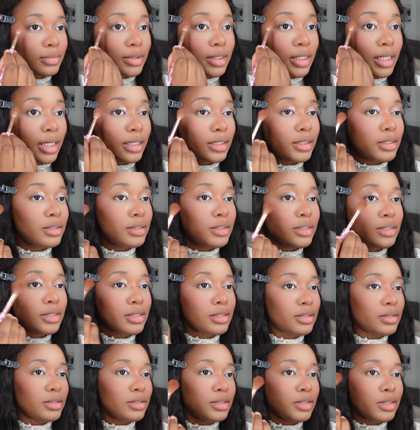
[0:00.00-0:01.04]
kind of
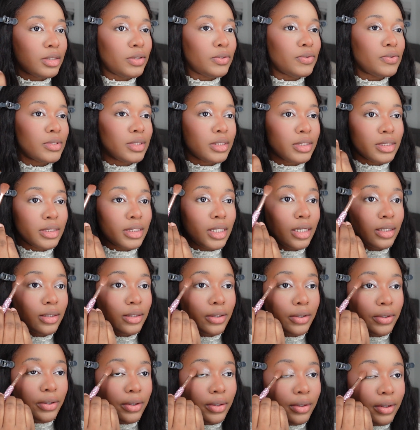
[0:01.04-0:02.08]
just use this
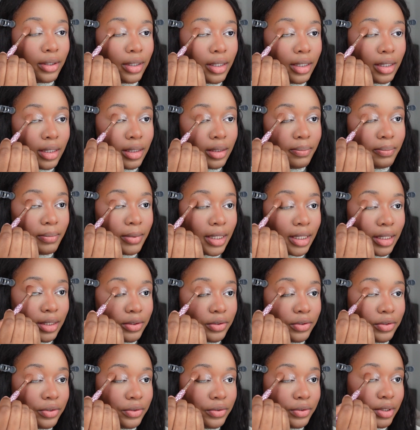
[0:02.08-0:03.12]
color in my
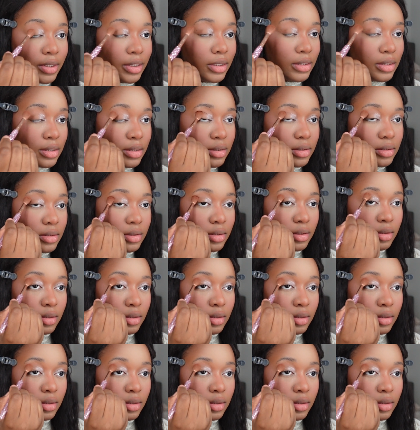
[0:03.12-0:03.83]
inner crease.